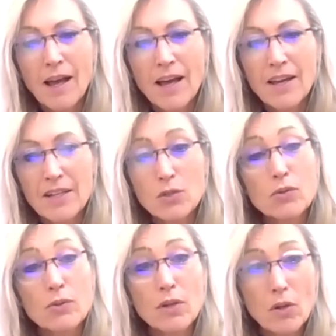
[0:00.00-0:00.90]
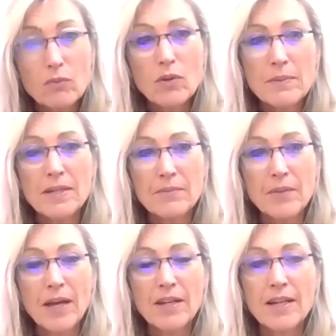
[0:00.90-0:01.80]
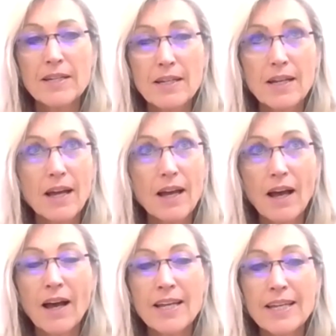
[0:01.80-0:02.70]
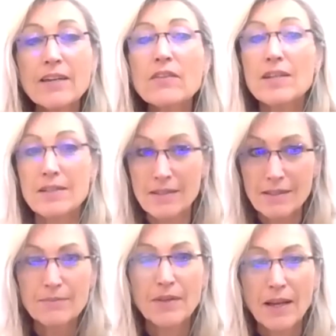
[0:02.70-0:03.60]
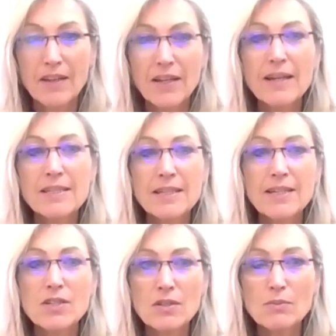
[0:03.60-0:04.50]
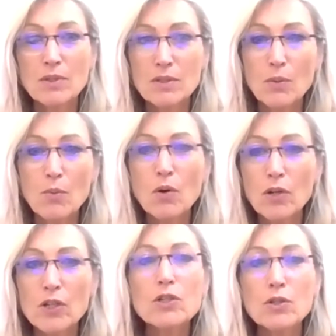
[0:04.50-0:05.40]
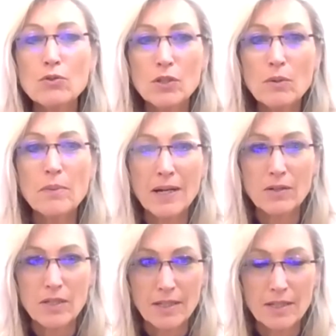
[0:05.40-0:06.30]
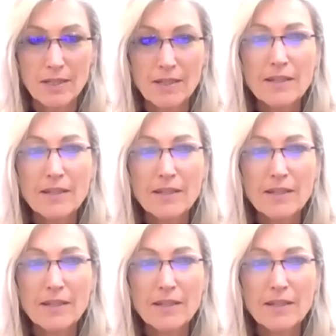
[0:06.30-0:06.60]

and i talk to a lot of women and i i hear this and I say to them, well, so what can you do about it?